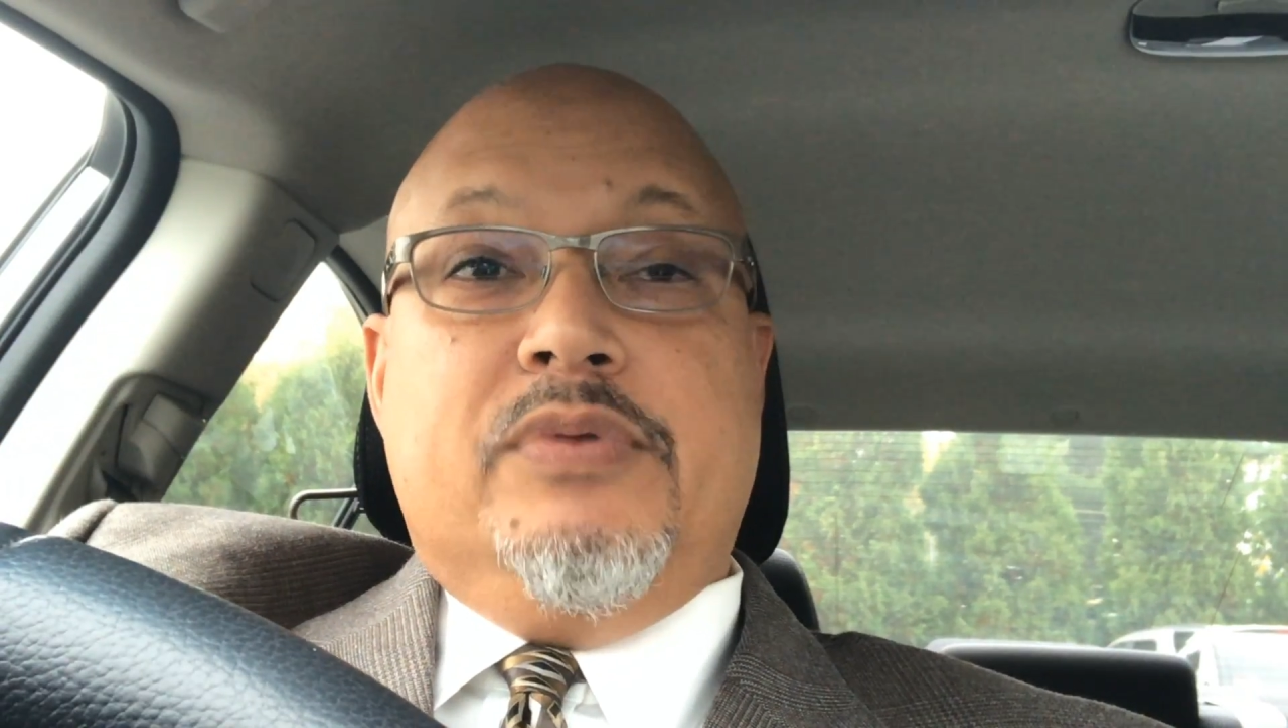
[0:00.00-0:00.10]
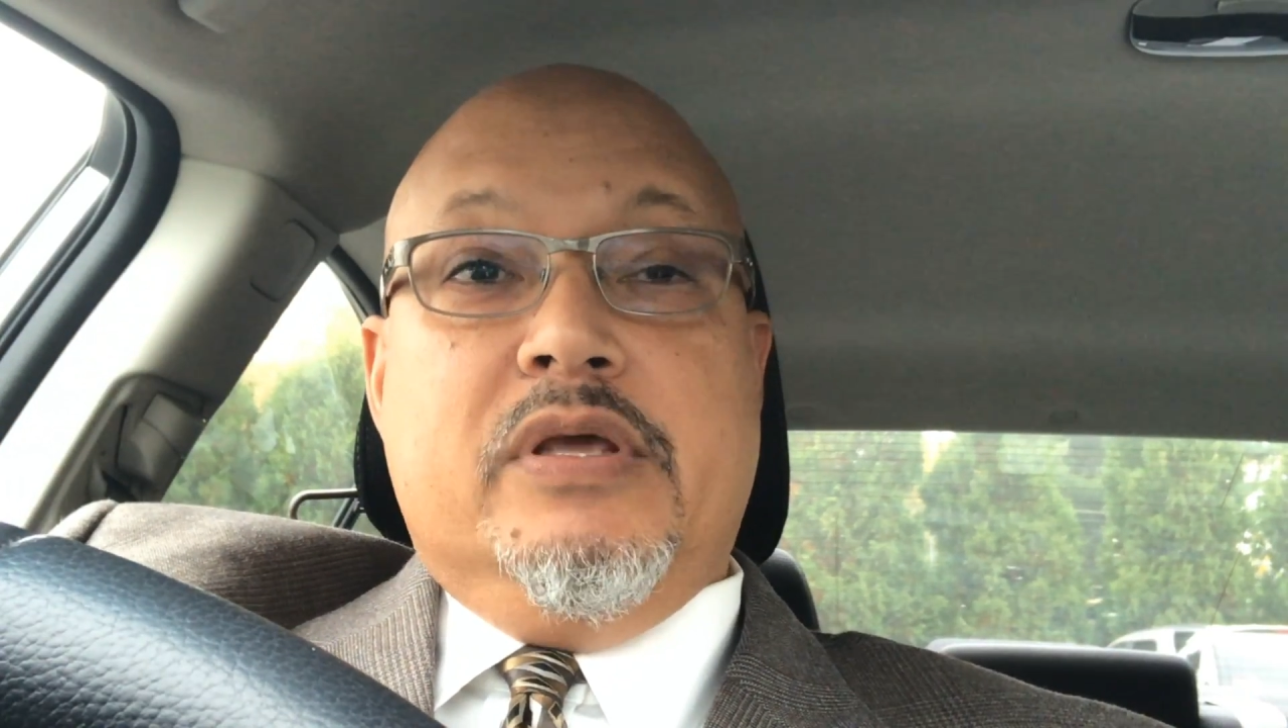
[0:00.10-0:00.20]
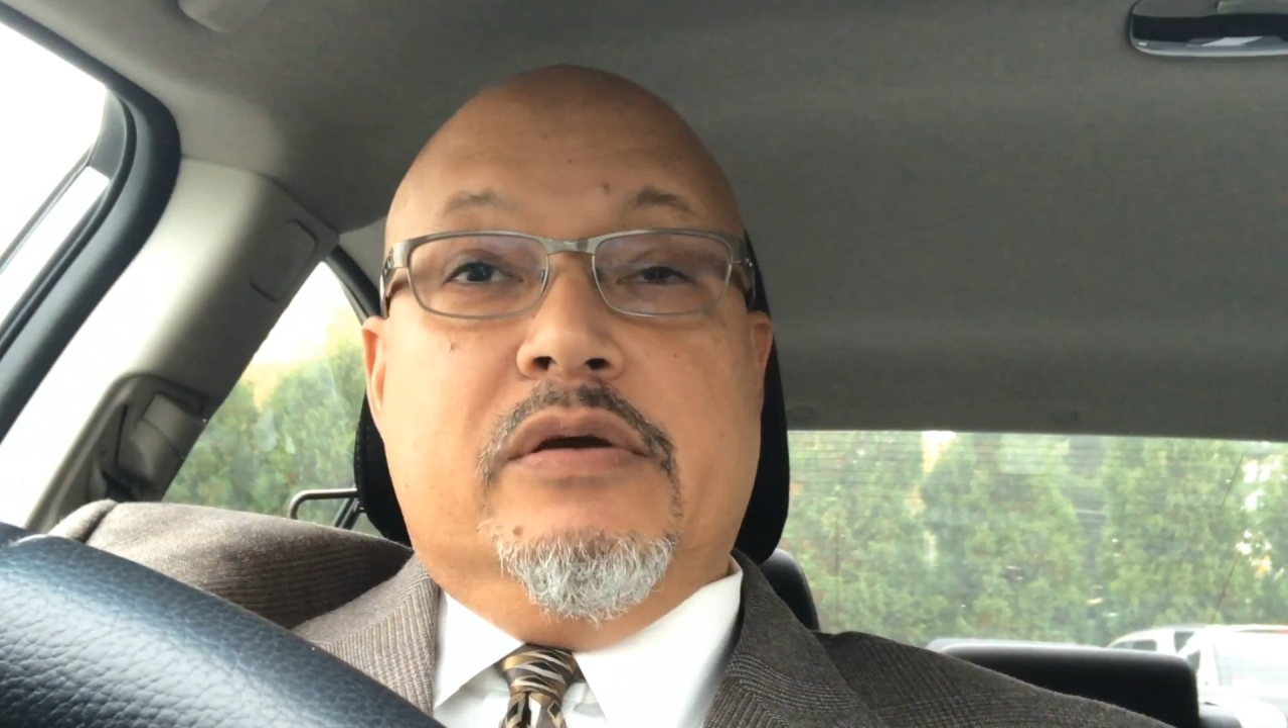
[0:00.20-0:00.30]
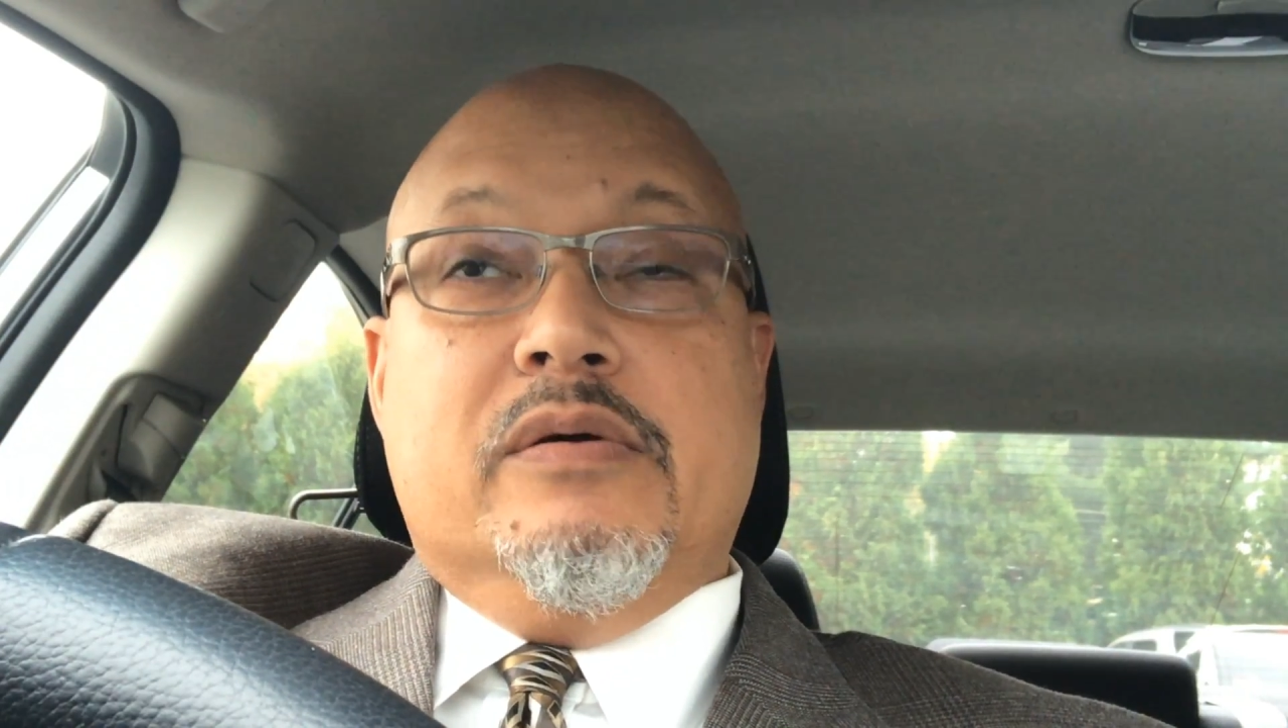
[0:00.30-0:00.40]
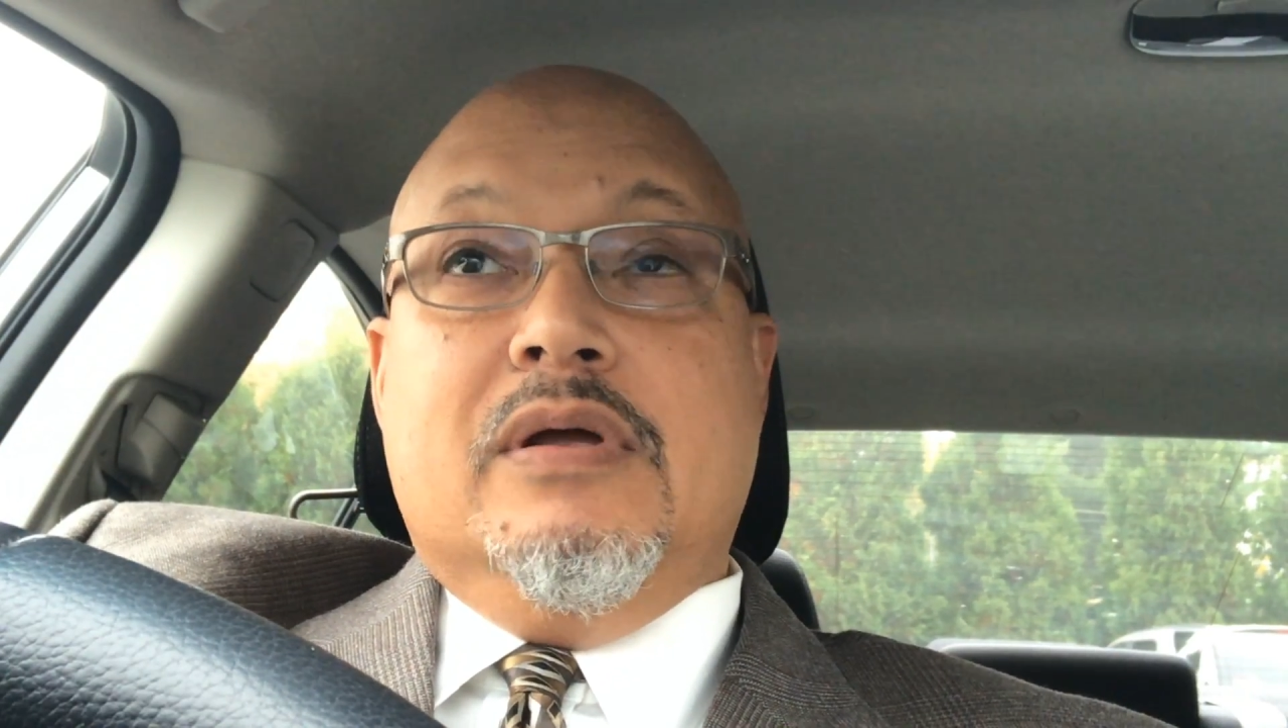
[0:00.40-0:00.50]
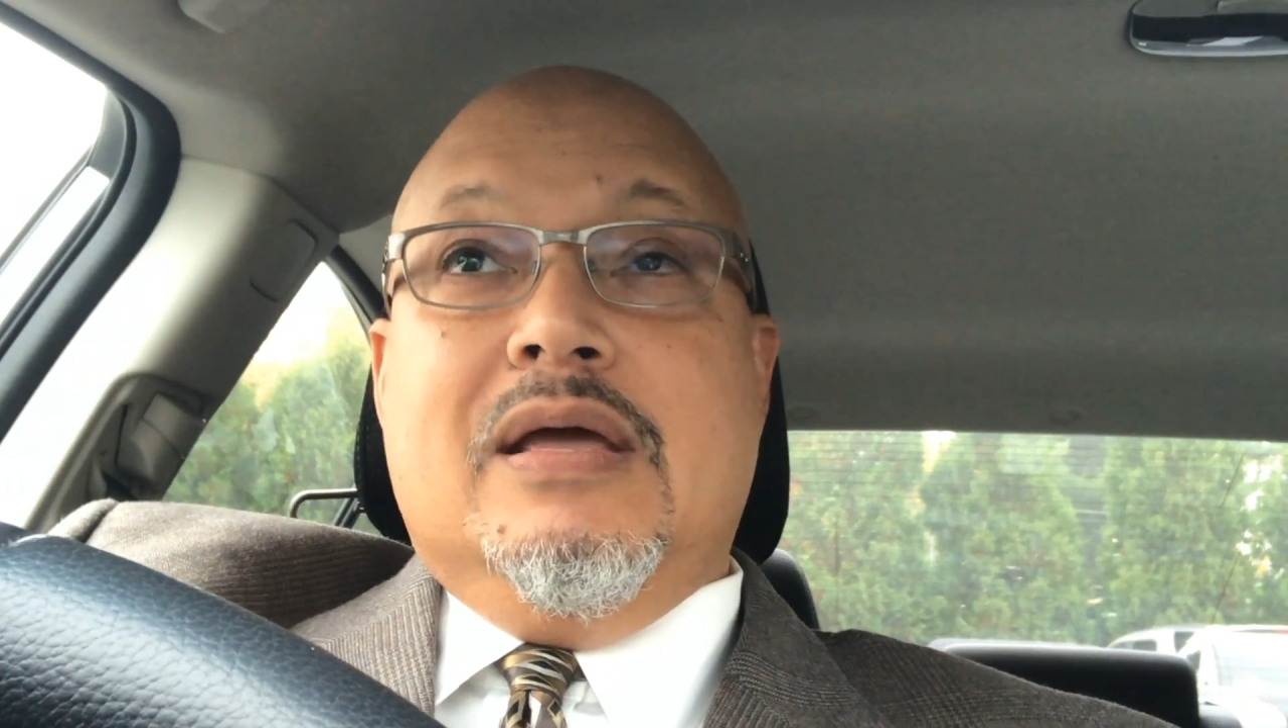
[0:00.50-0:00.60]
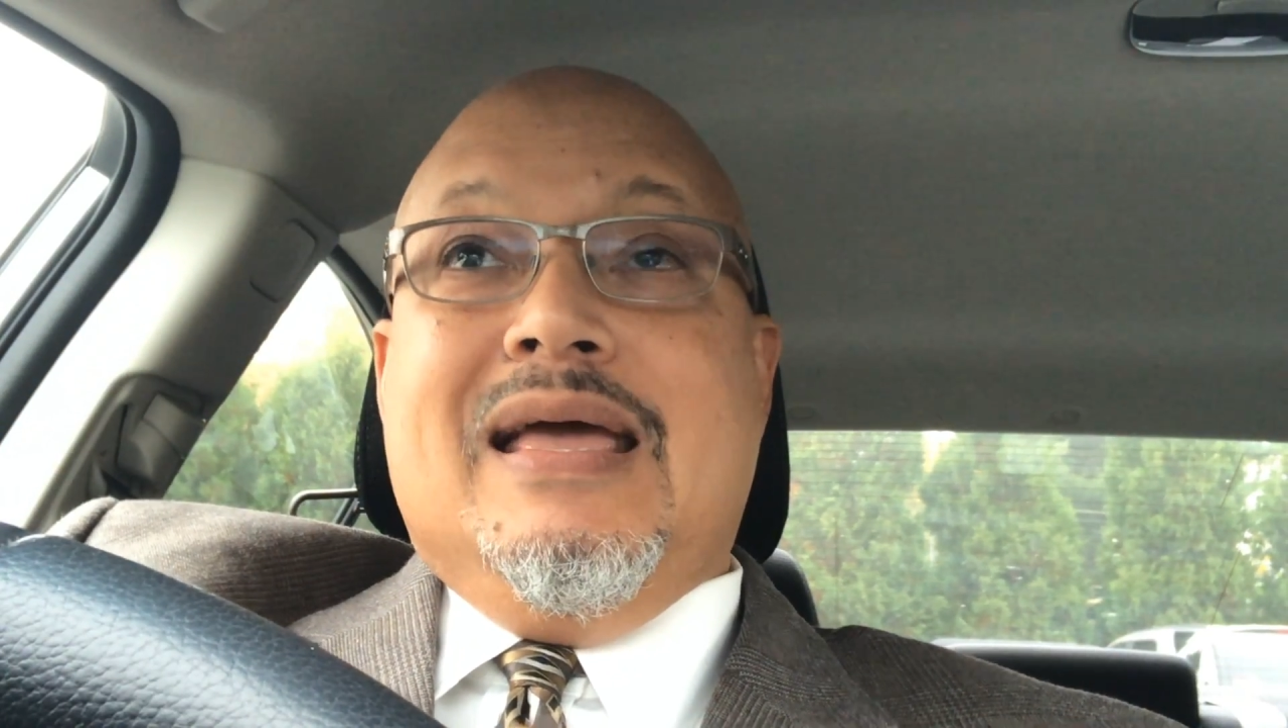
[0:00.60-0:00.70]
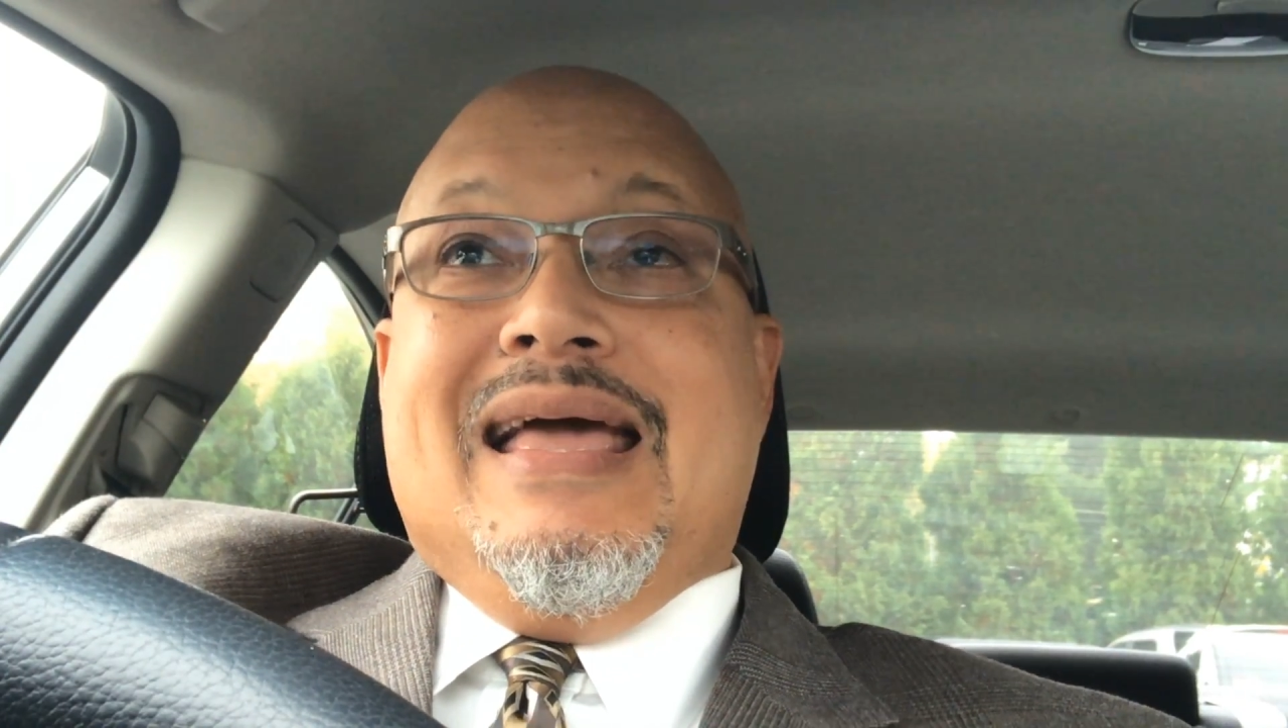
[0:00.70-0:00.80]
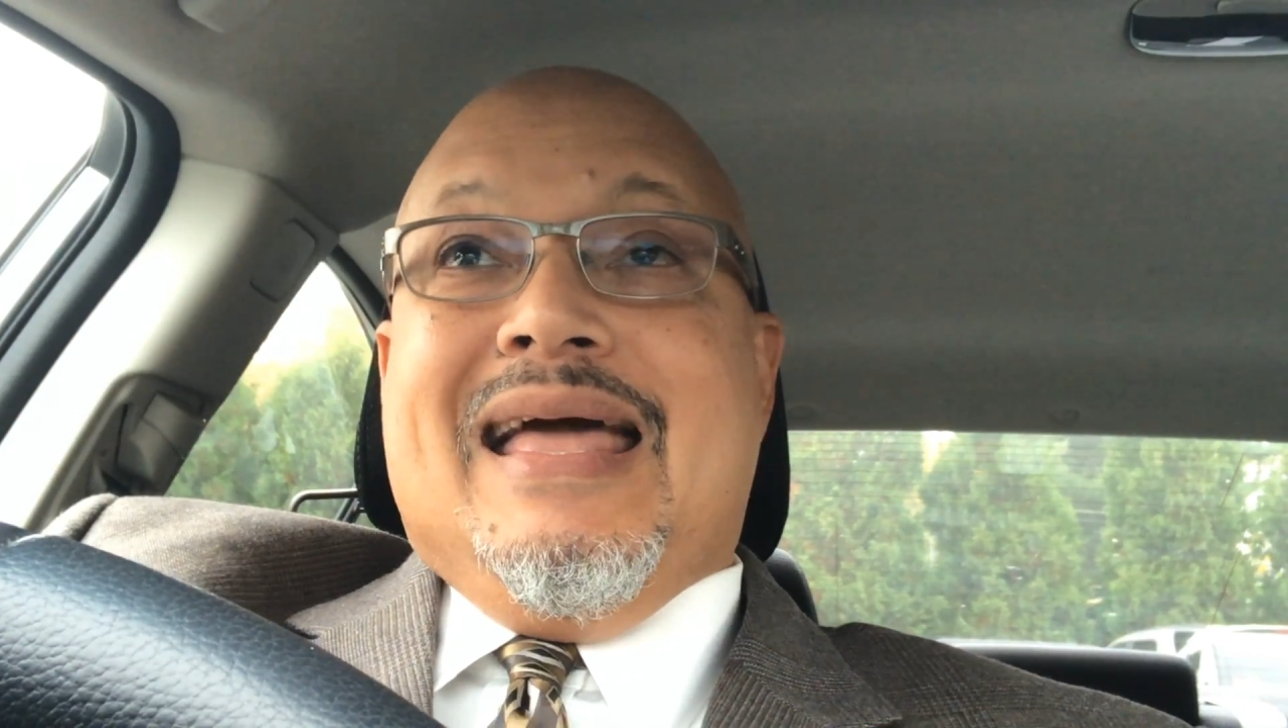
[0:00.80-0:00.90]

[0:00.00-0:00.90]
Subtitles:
come to you.